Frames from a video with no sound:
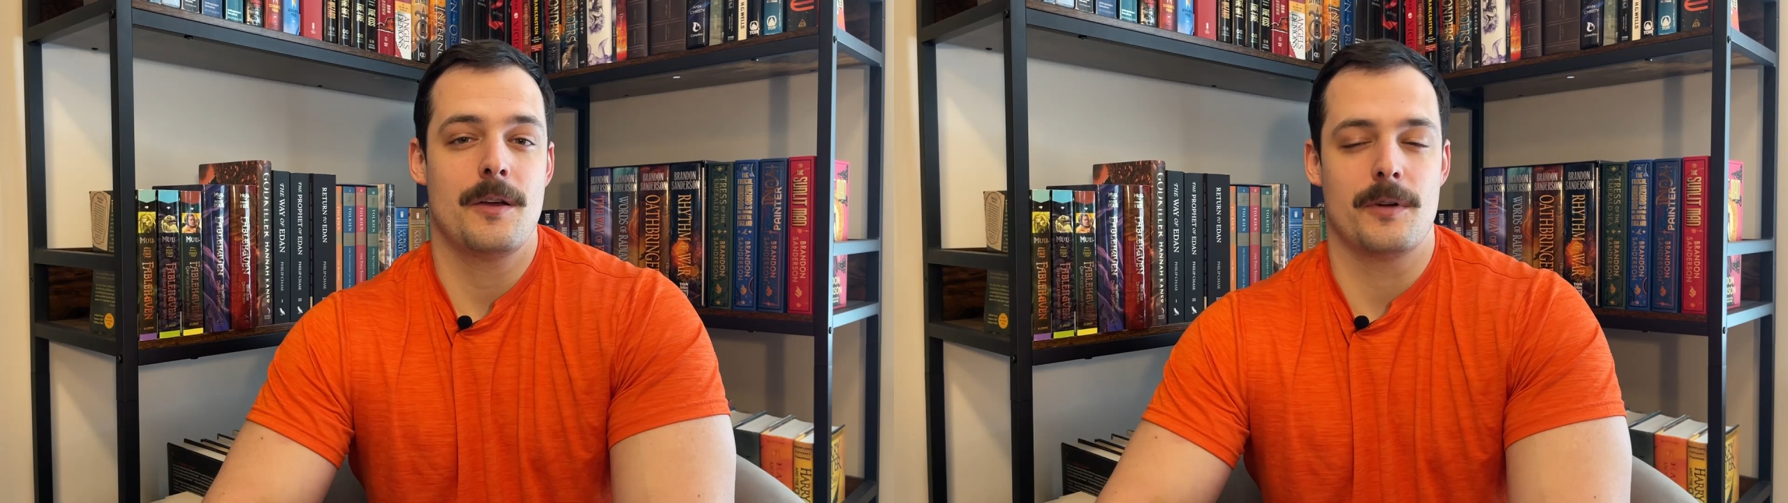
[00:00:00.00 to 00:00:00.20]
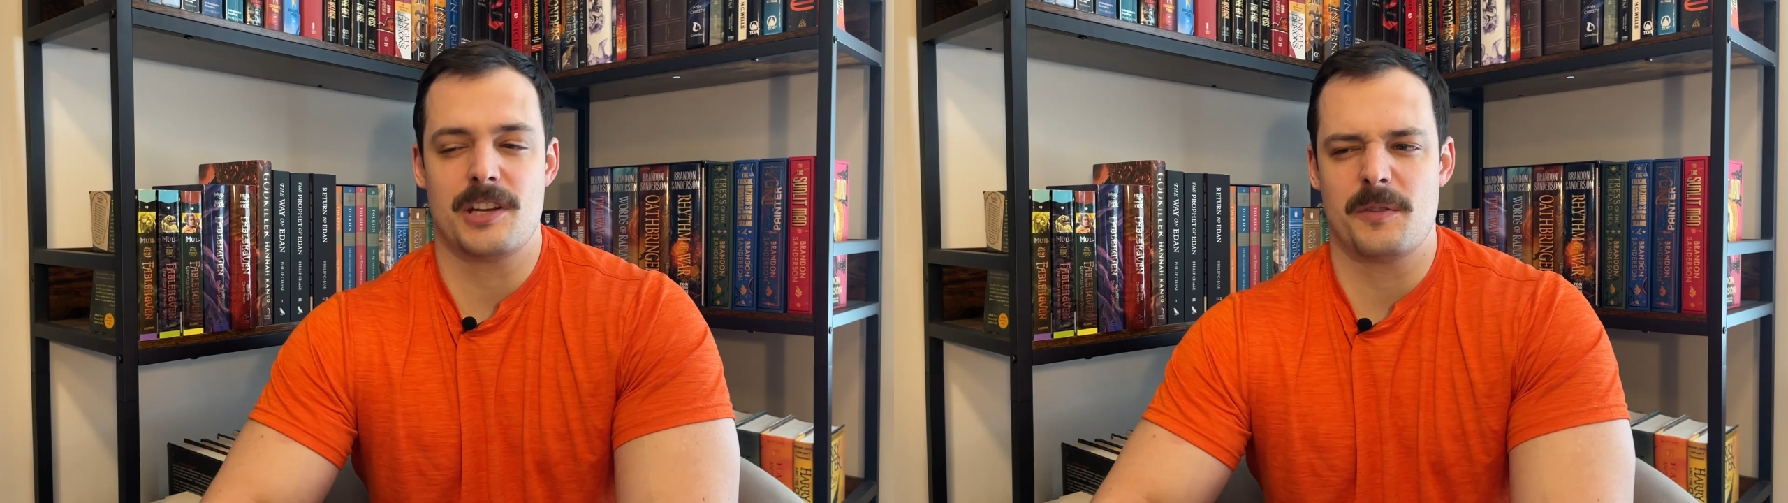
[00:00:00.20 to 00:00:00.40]

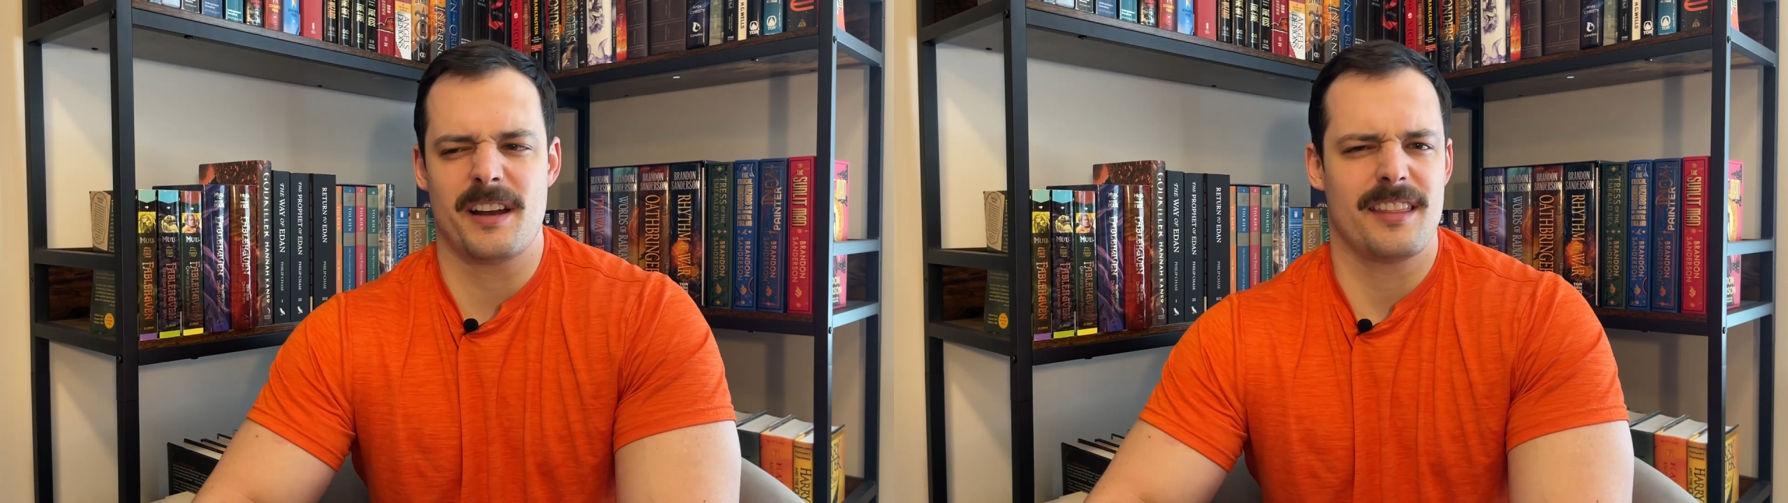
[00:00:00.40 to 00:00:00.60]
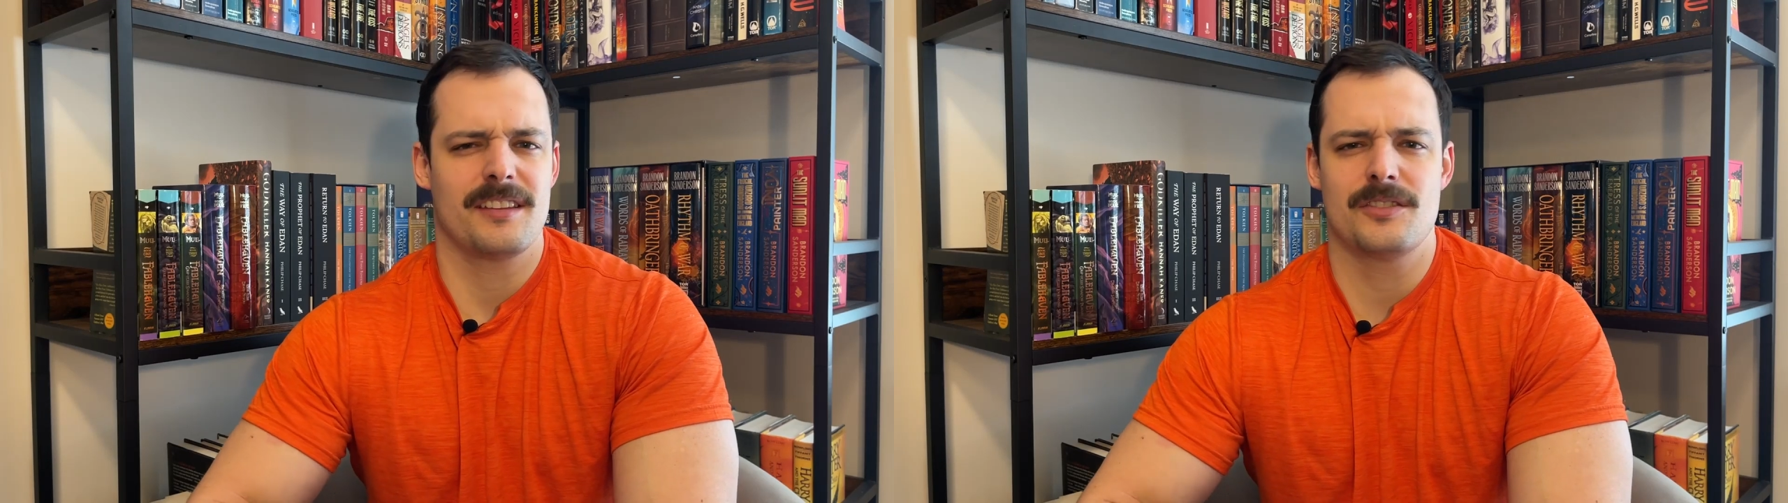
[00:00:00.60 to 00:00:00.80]
which I read
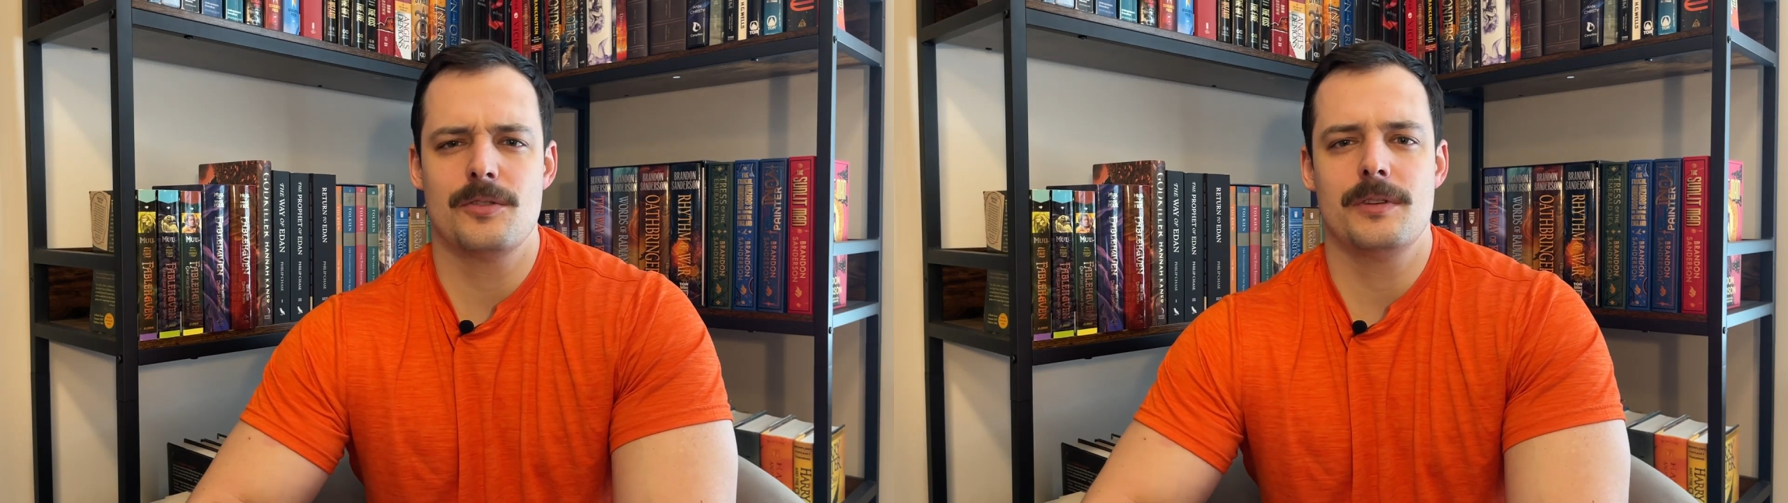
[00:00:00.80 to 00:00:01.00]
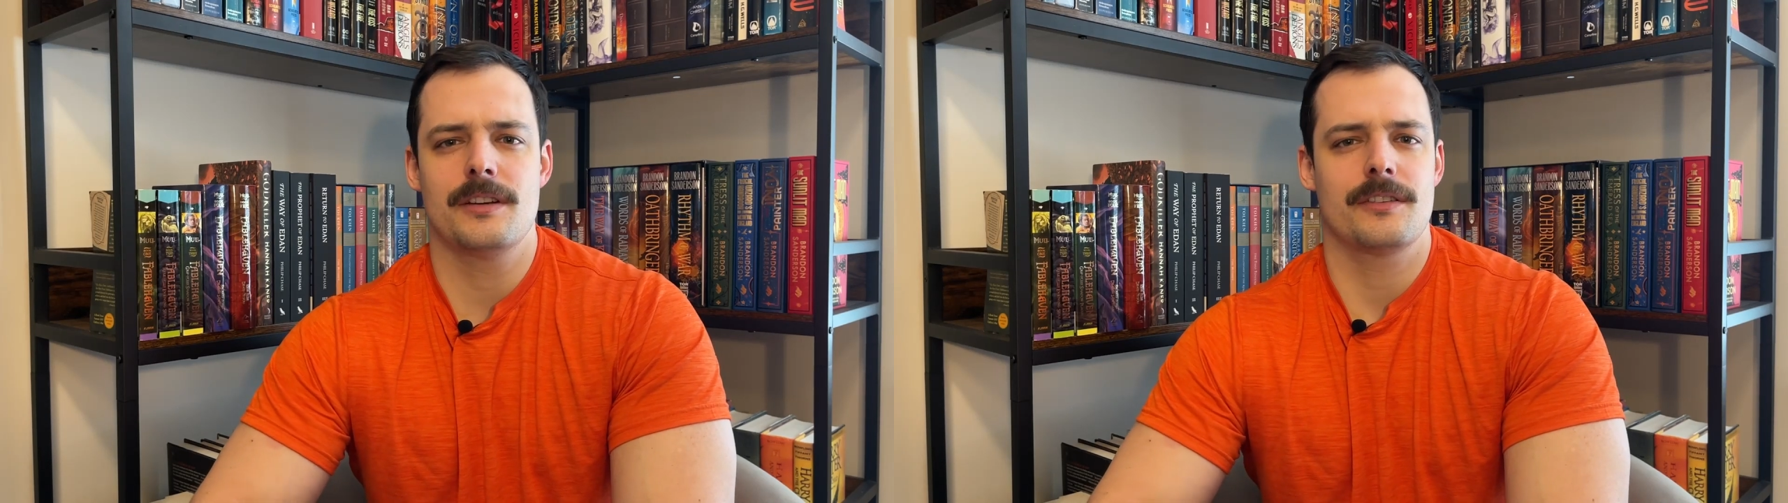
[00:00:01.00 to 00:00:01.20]
I think
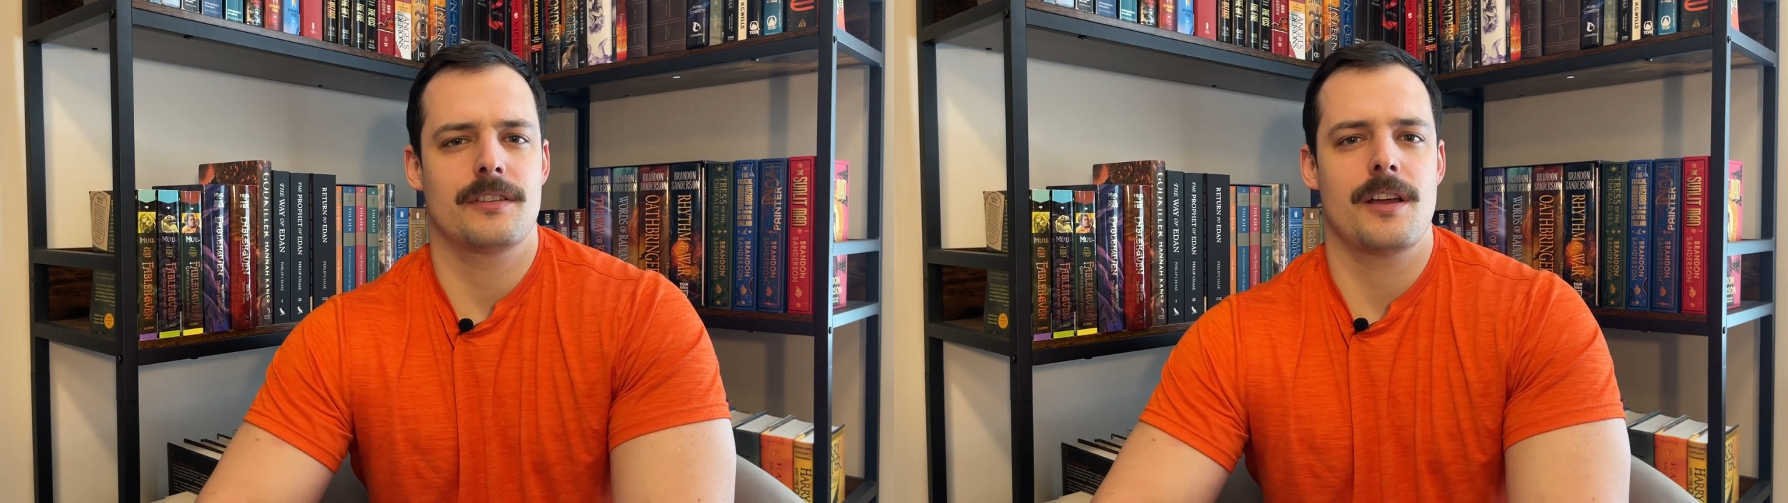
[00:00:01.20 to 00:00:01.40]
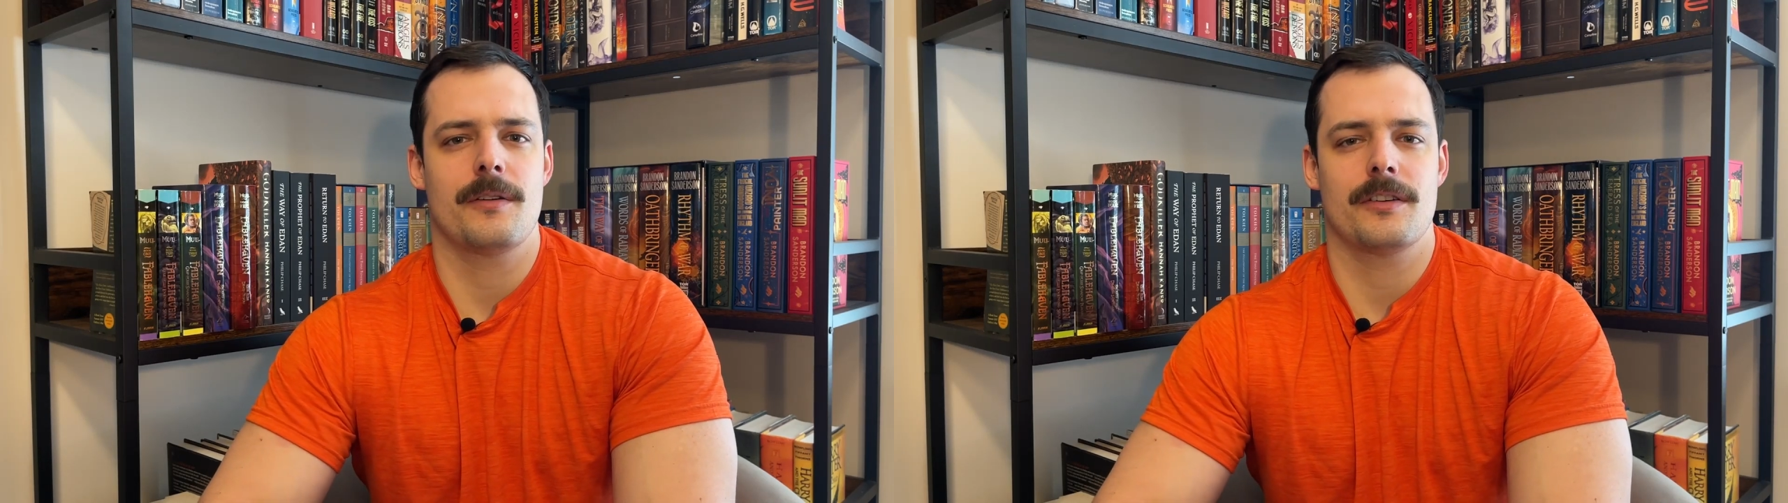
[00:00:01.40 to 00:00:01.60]
2 years
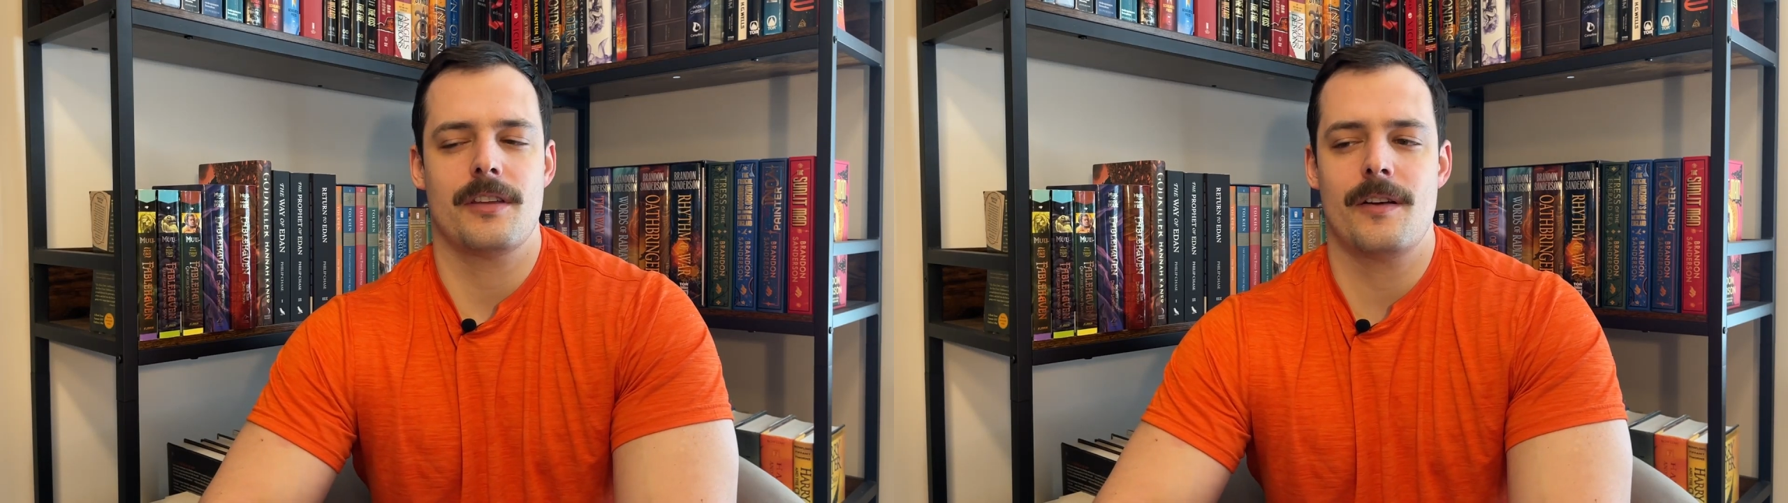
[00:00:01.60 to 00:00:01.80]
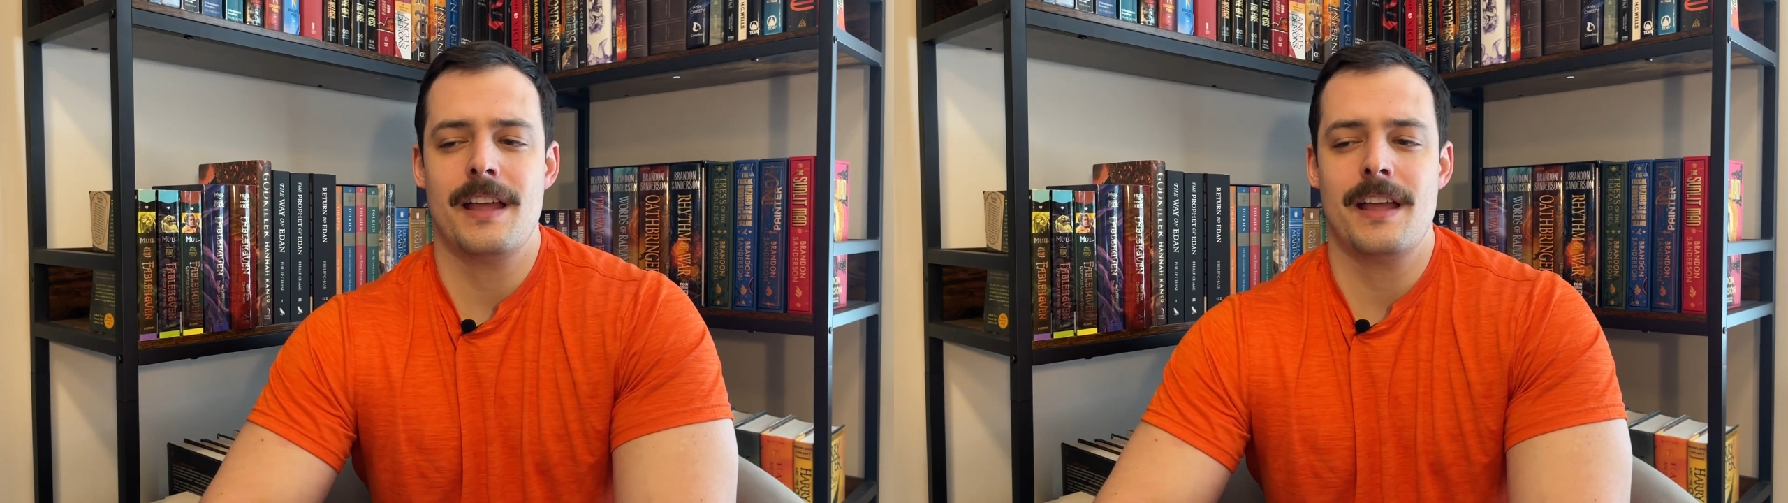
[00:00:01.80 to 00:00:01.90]
ago or so.